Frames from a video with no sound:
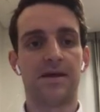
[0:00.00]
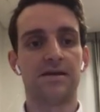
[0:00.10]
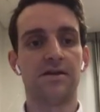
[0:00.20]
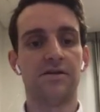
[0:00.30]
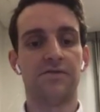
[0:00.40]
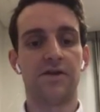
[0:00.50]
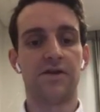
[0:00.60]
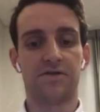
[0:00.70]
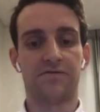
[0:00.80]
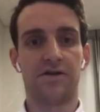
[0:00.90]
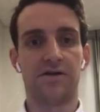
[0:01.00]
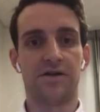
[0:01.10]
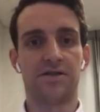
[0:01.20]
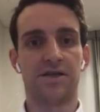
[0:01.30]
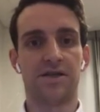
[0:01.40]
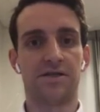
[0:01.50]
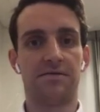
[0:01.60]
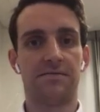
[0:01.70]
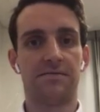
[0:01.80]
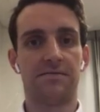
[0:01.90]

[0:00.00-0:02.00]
Thank you very much for your attention.